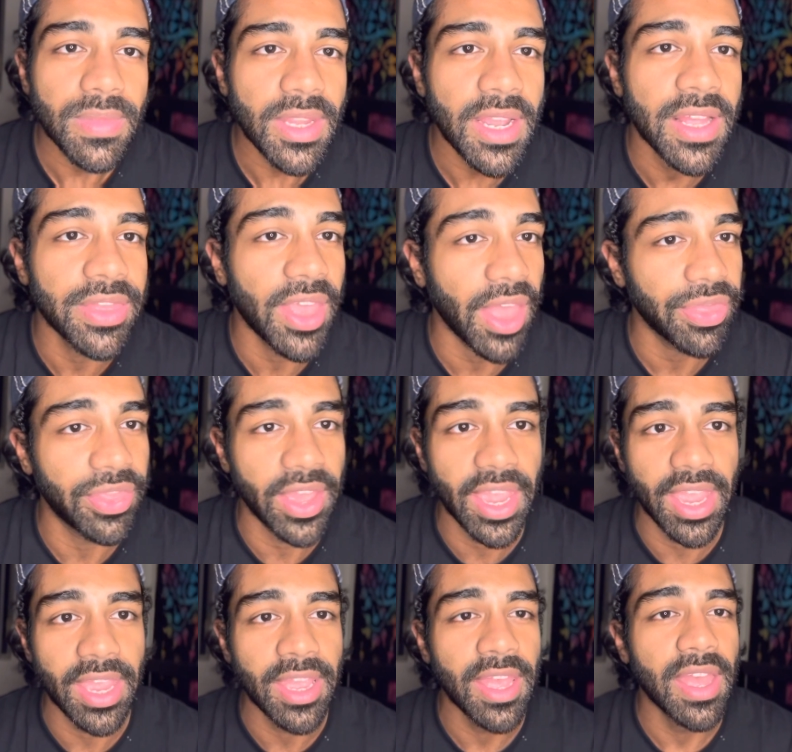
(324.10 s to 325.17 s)
that
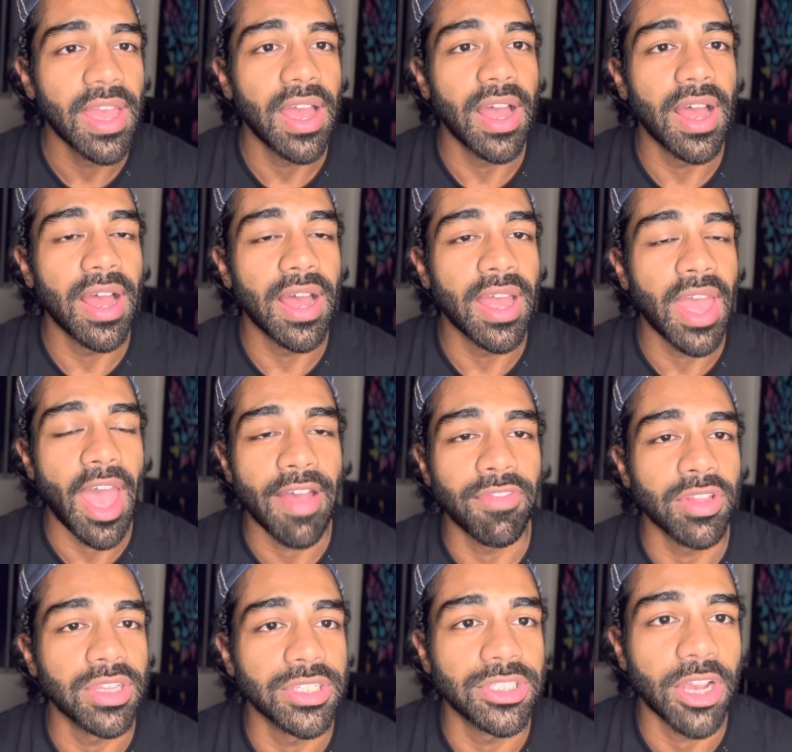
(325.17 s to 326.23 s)
they have
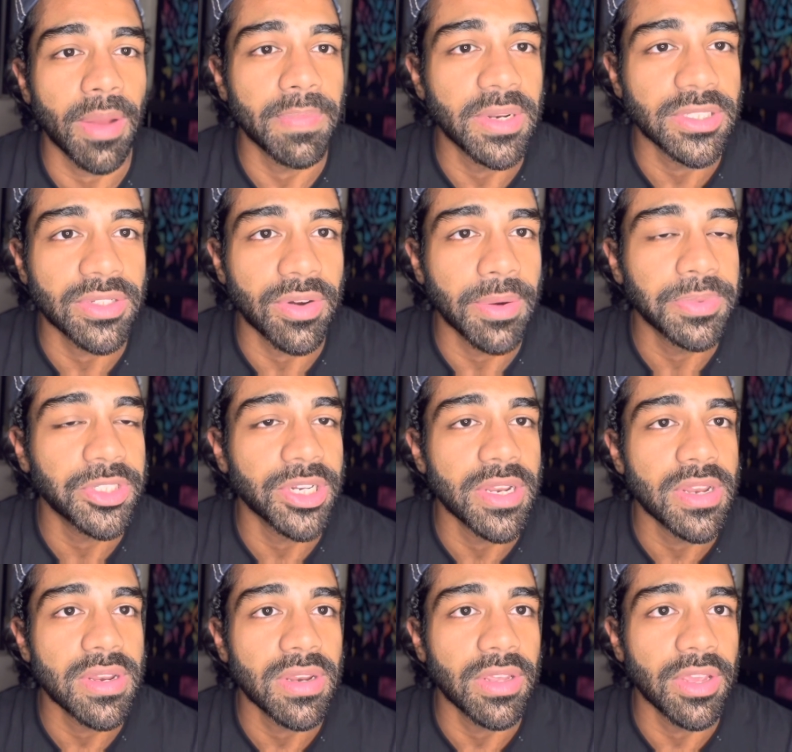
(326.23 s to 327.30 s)
on the job
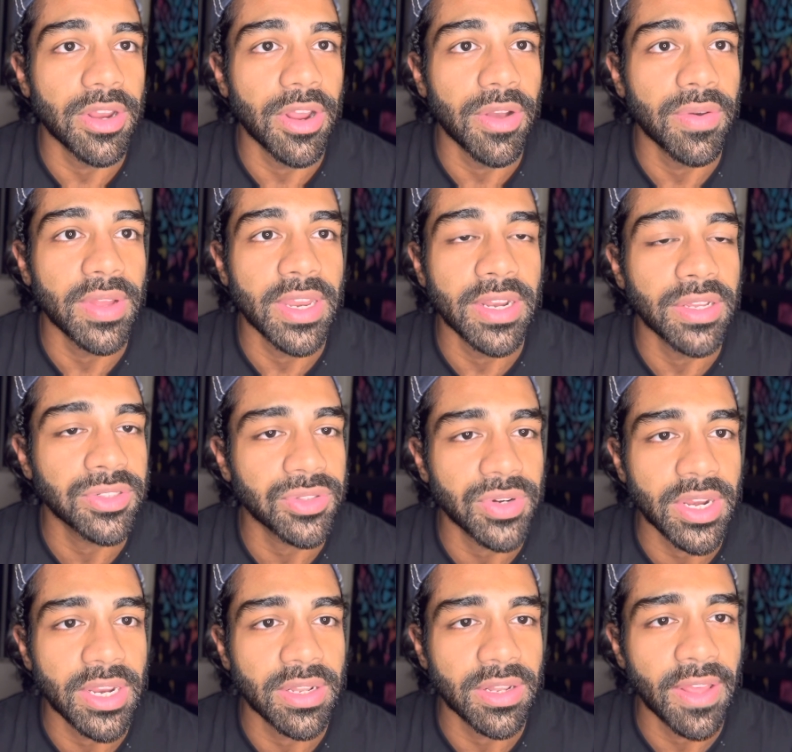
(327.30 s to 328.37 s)
description,
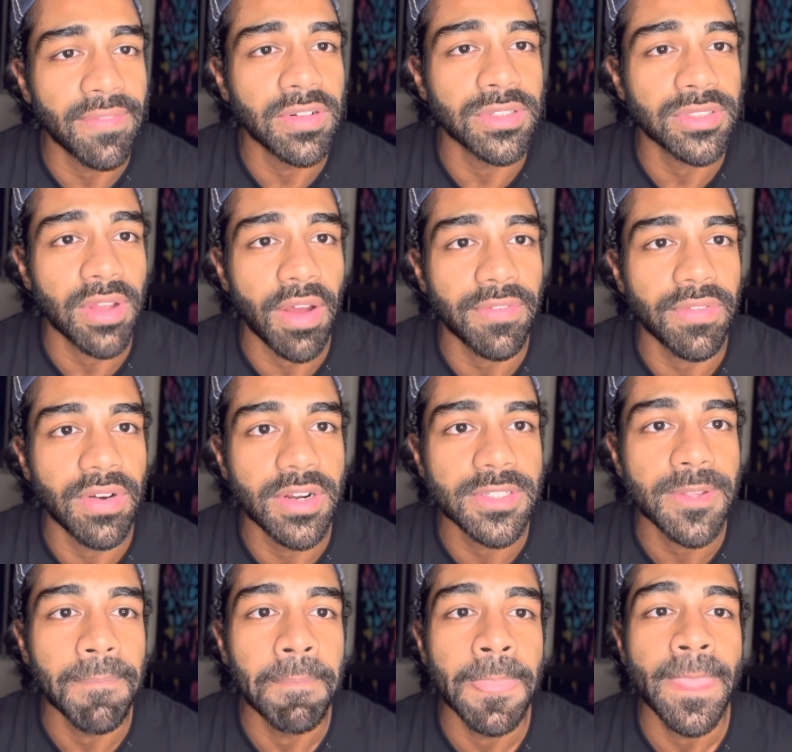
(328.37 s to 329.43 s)
industry level softwares.
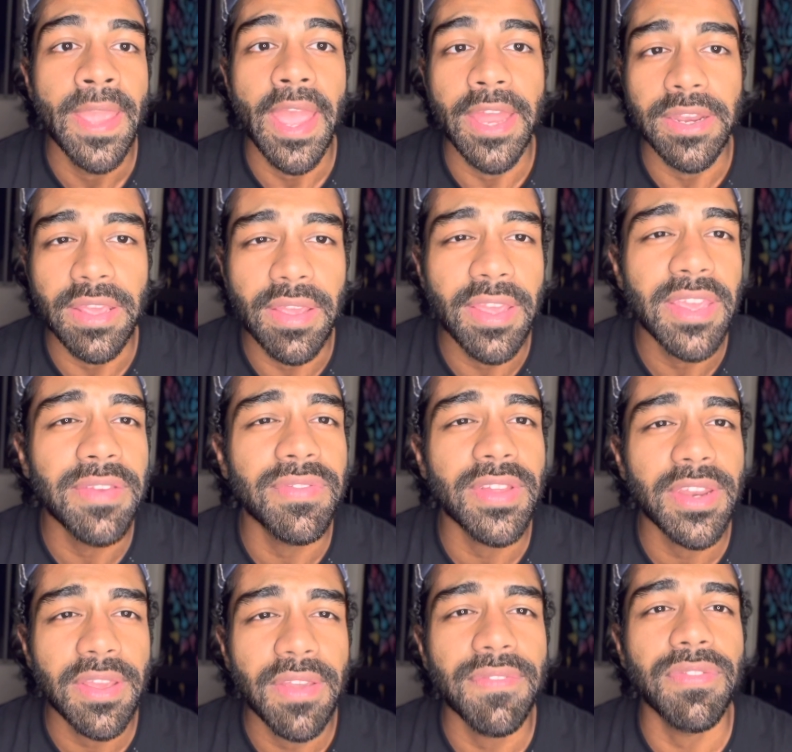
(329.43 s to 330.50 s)
And even
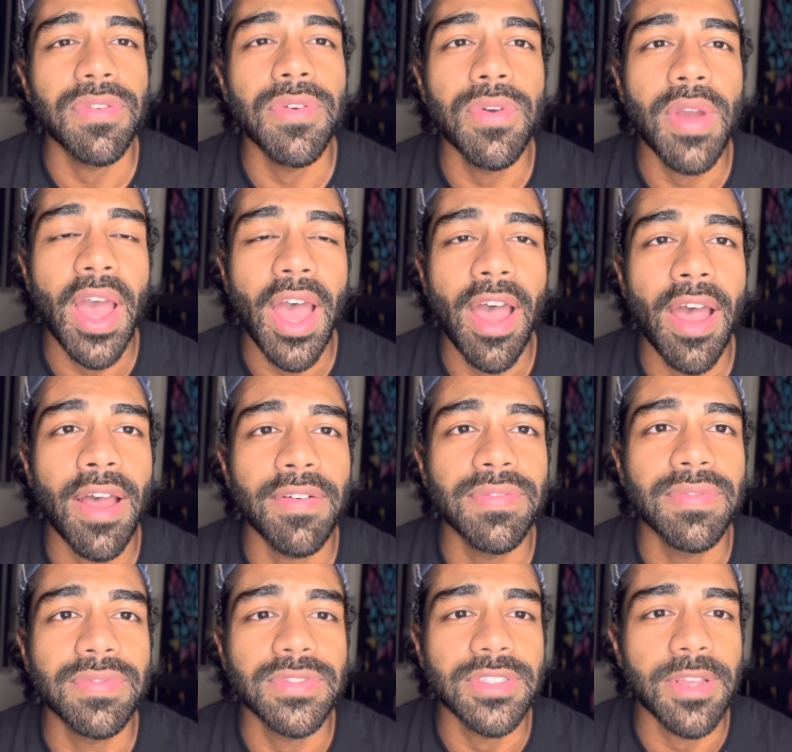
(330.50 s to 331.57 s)
if you have
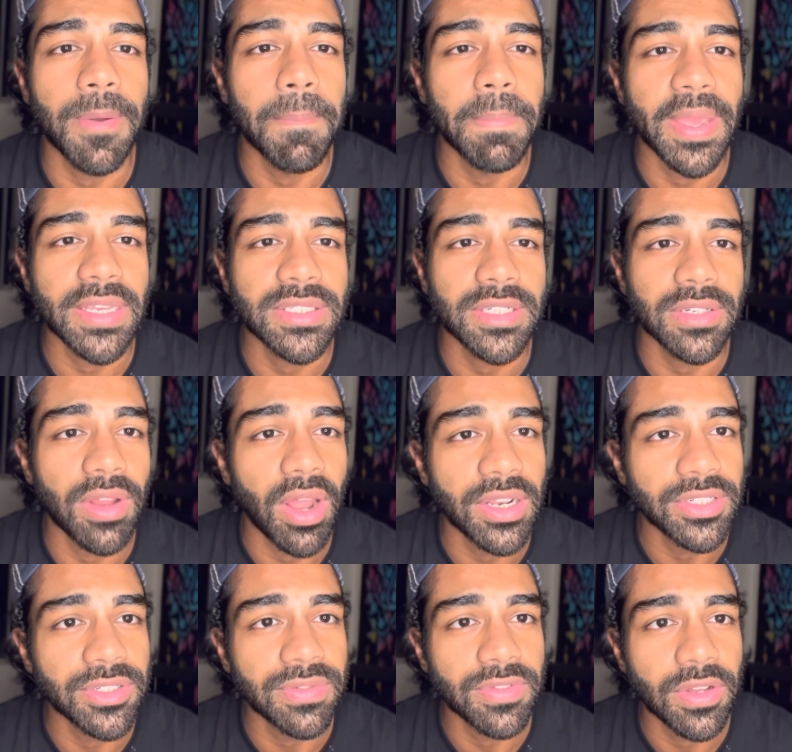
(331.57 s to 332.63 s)
some basic
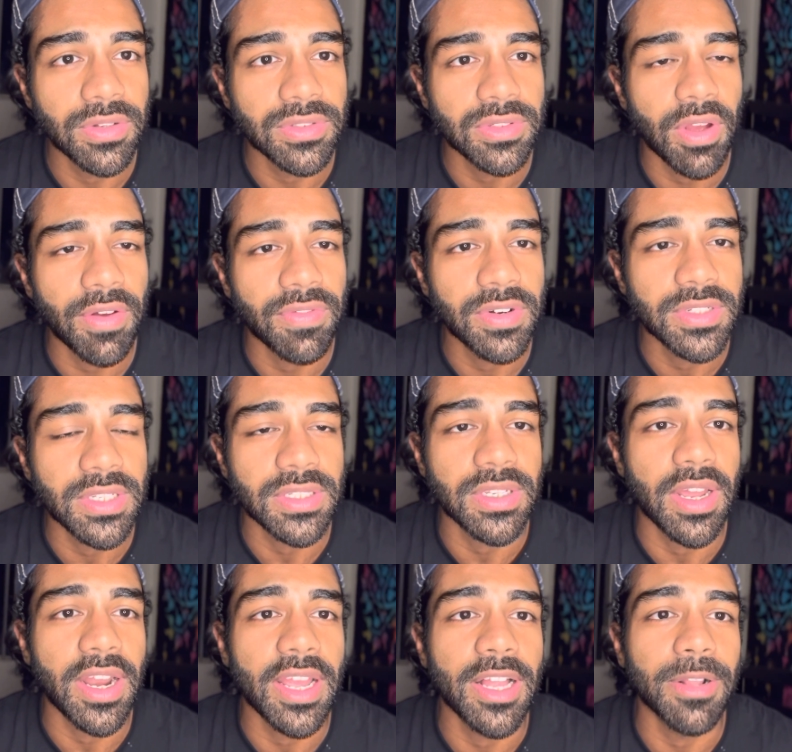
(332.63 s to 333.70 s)
knowledge of those softwares, that's
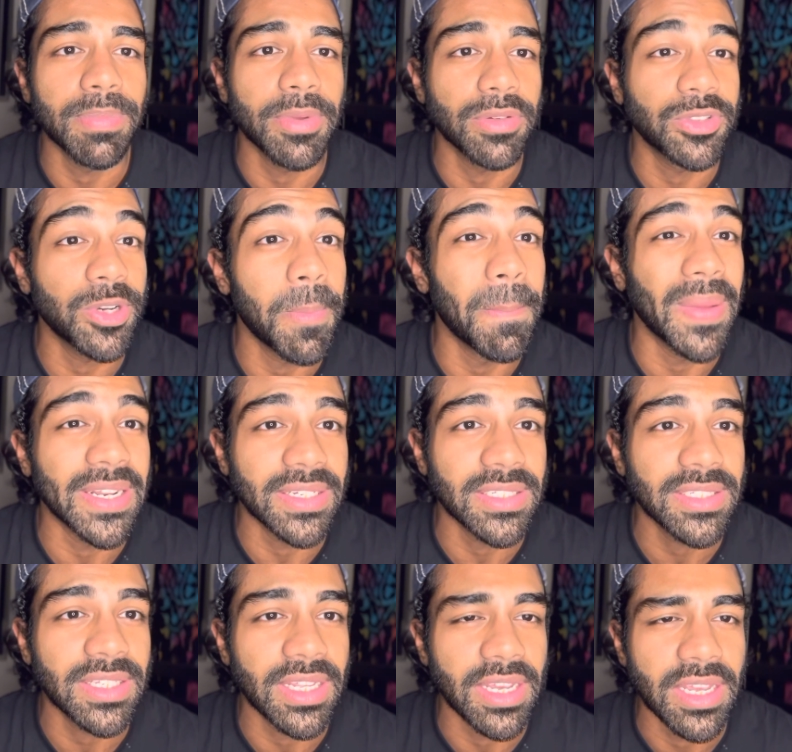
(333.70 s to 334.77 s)
going to help you
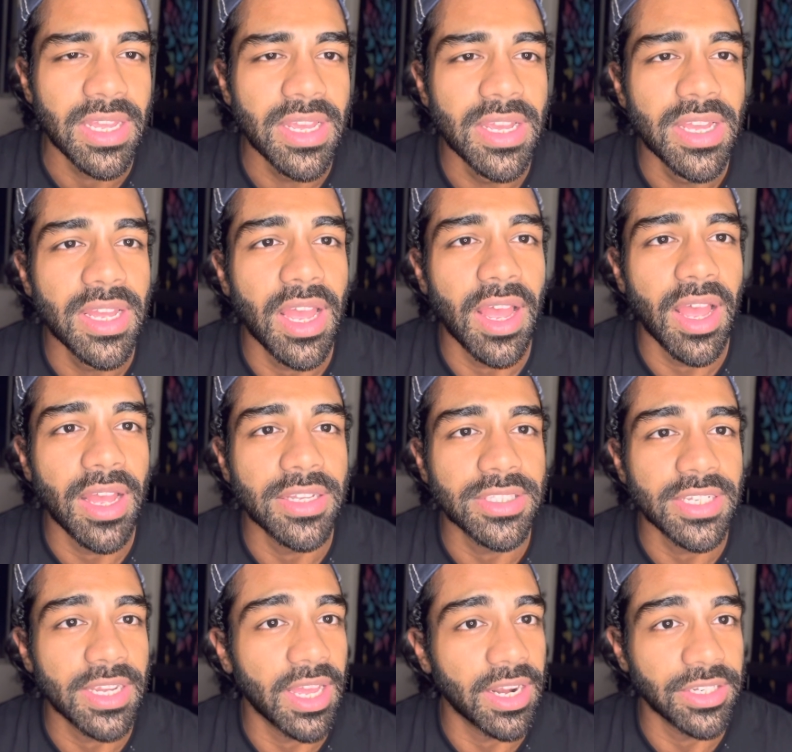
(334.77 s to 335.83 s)
tremendously
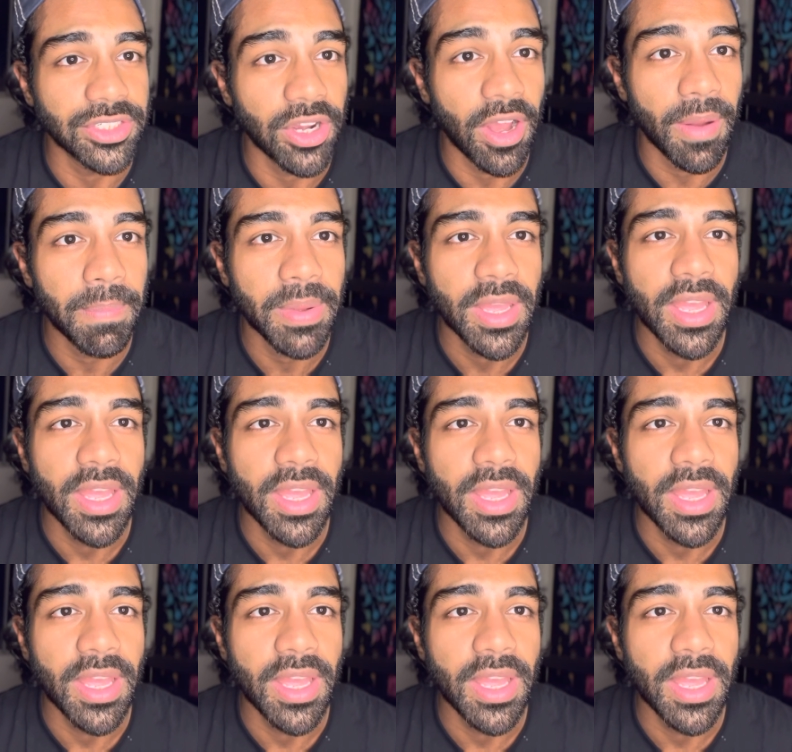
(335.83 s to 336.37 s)
to get a job,